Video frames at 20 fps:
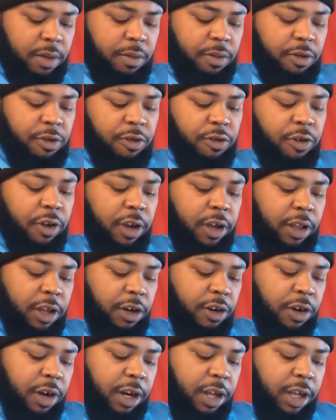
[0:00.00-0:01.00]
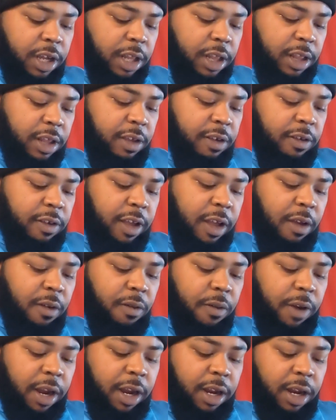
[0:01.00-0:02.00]
Struggling trying to get this out
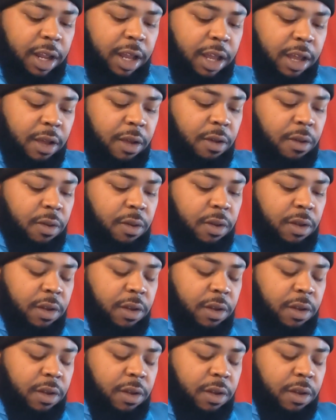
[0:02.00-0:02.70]
right now.